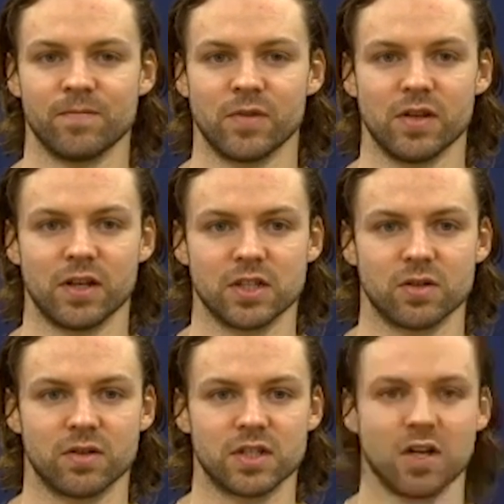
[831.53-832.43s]
you can
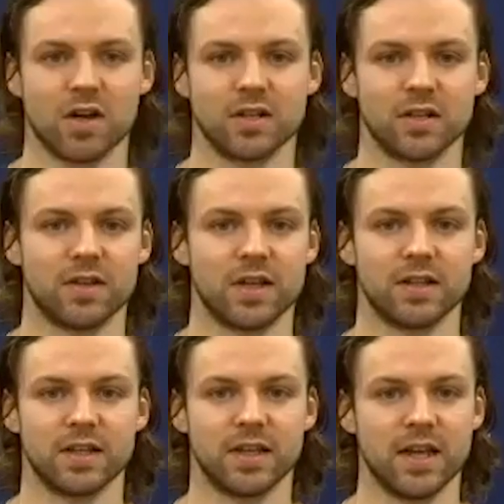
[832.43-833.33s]
sort of start to
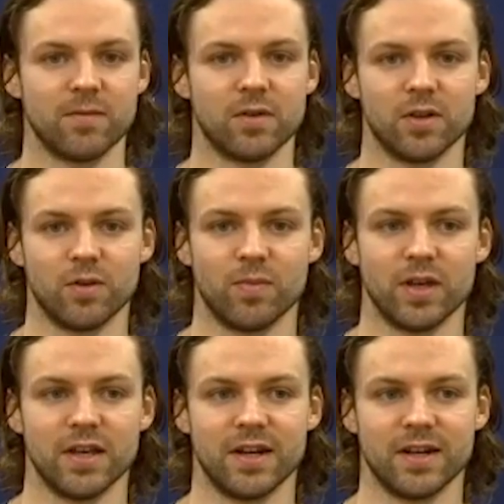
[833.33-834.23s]
think the game a little
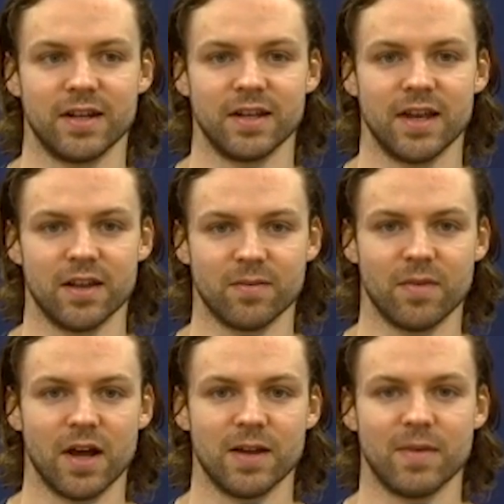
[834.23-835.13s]
bit and get your
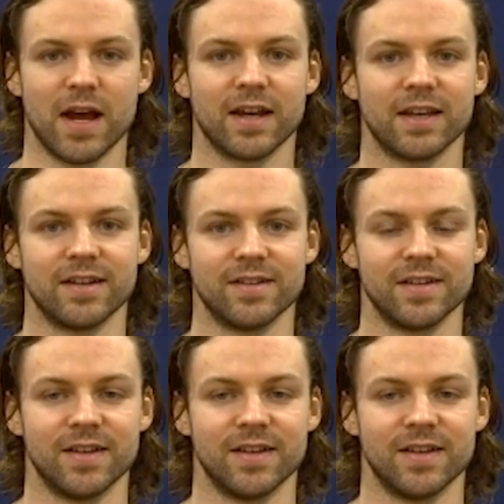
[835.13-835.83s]
mind back into,